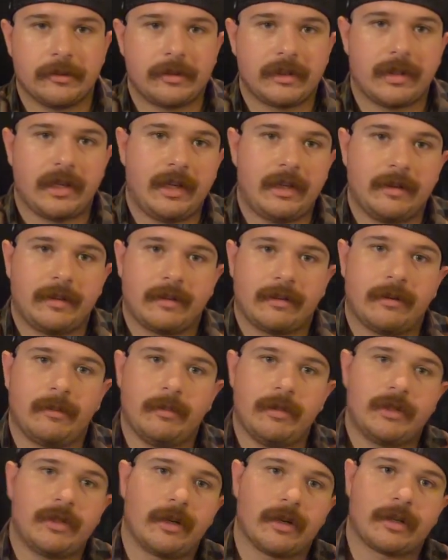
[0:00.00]
today I'm going
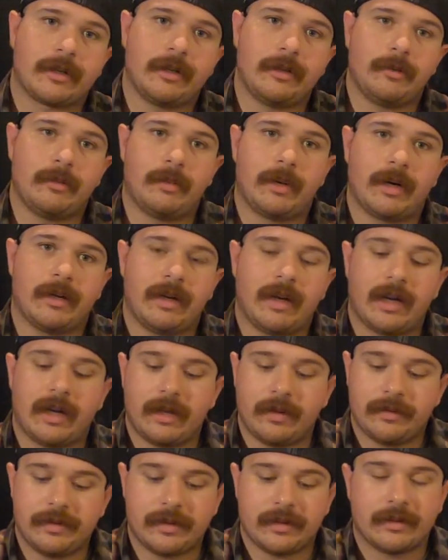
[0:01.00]
to be talking to you about
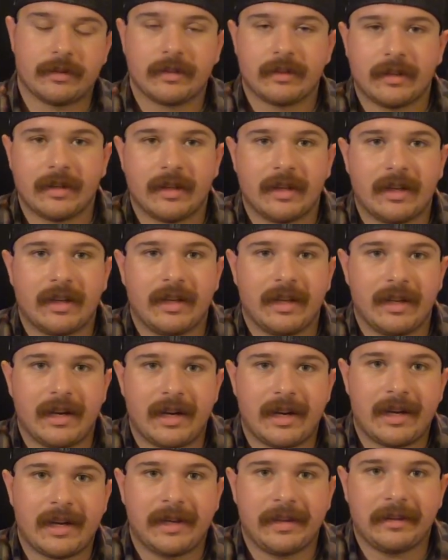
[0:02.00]
knives. Now
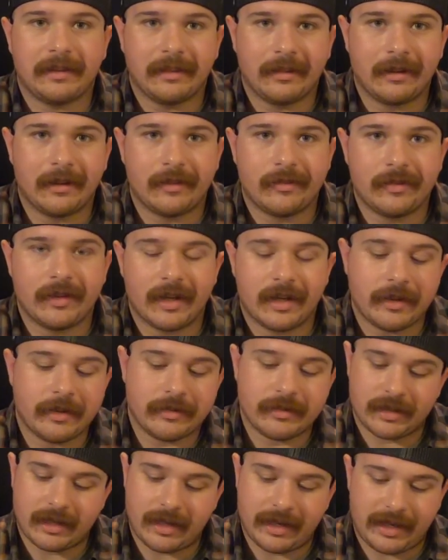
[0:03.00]
I love
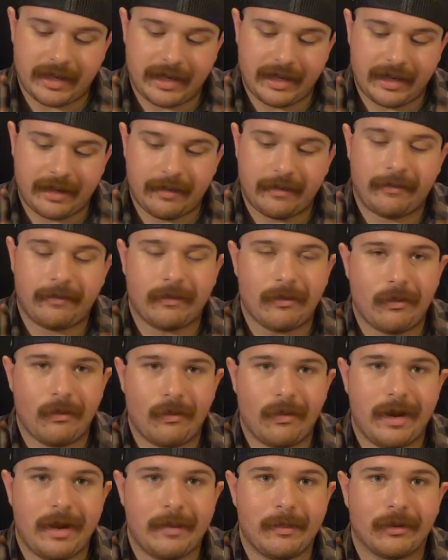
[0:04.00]
knives. I have
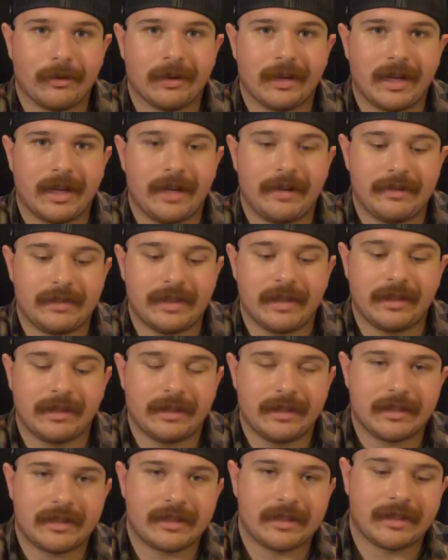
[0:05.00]
way more knives than
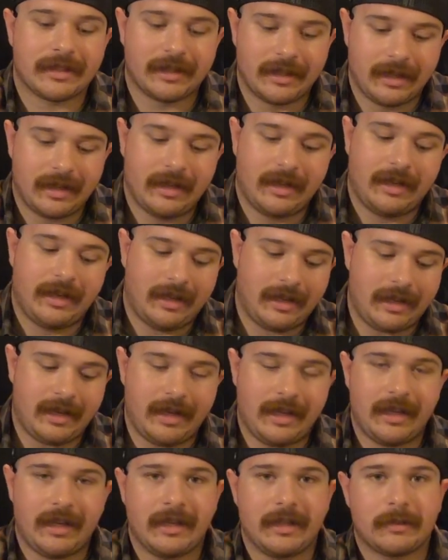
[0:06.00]
this,
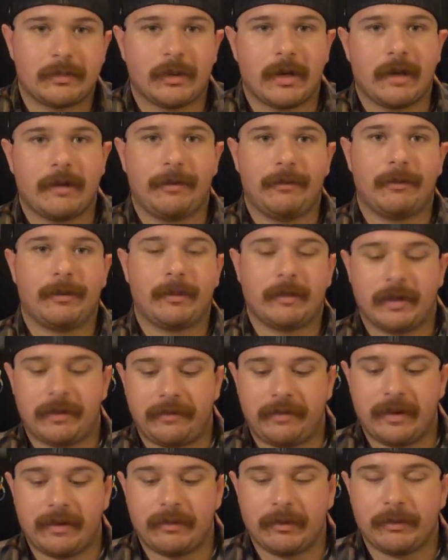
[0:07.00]
and it's probably one of my
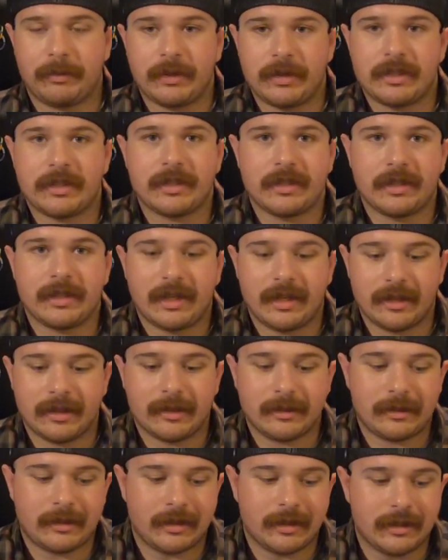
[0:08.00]
favorite pieces of
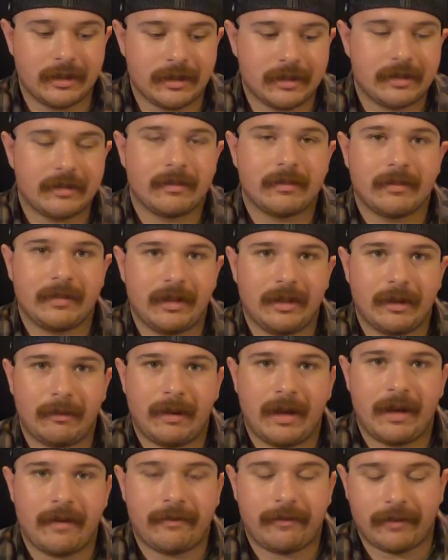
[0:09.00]
gear to just,
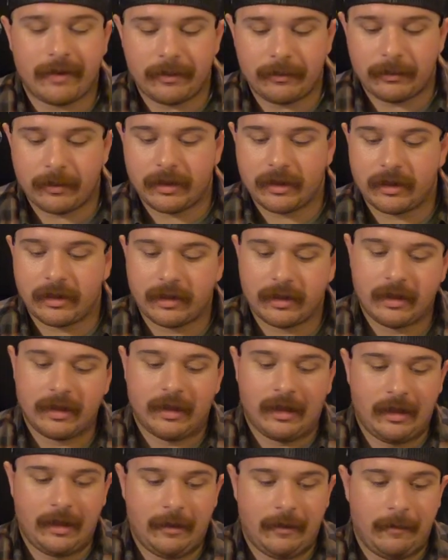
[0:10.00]
have fun with.
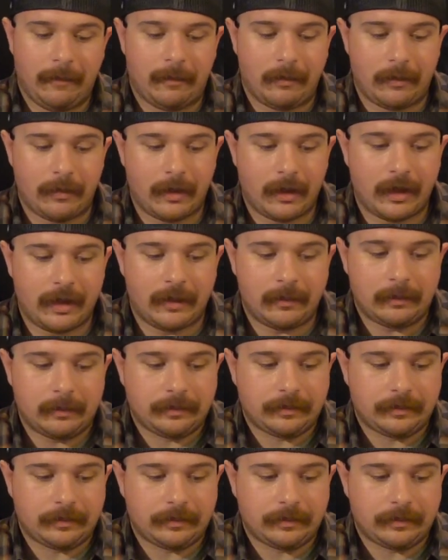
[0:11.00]
But